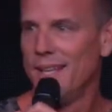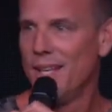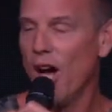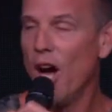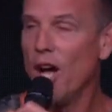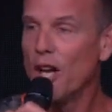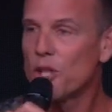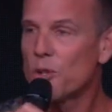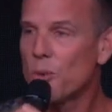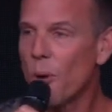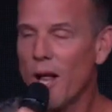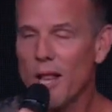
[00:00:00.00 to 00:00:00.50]

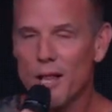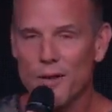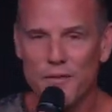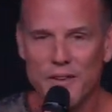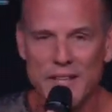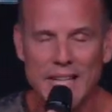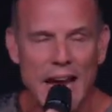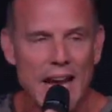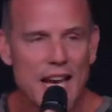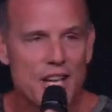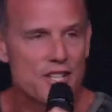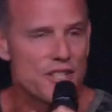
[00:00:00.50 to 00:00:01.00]

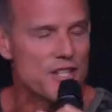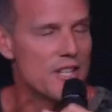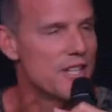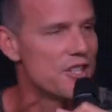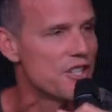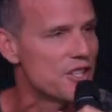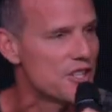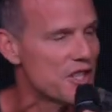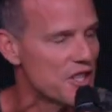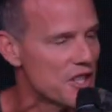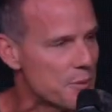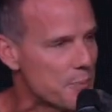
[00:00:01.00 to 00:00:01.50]
Unqualification is
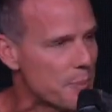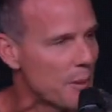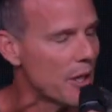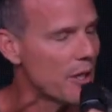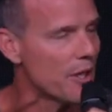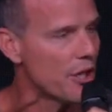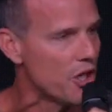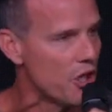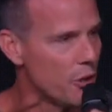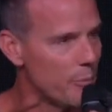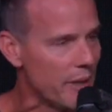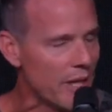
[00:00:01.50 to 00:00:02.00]
just a
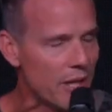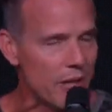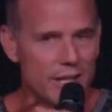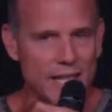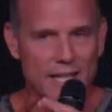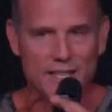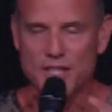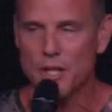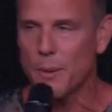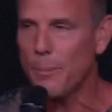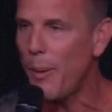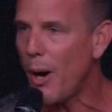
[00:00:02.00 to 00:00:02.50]
spirit of humility,
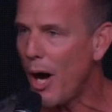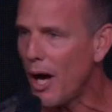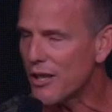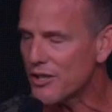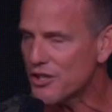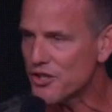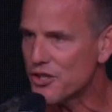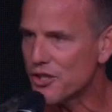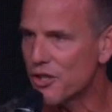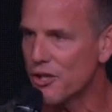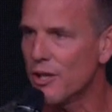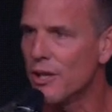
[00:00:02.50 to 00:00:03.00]
it's a
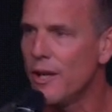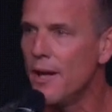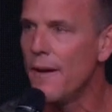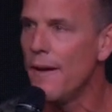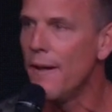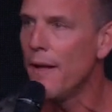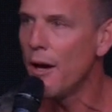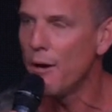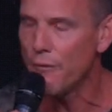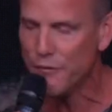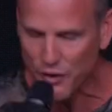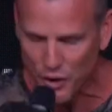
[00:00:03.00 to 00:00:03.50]
posture
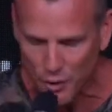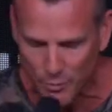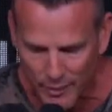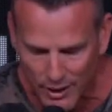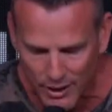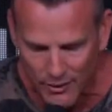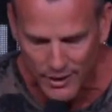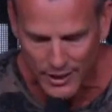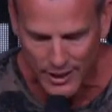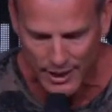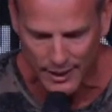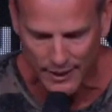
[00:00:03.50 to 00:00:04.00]
of
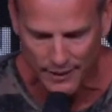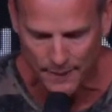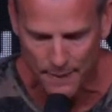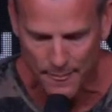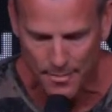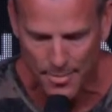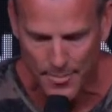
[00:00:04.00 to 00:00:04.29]
humility.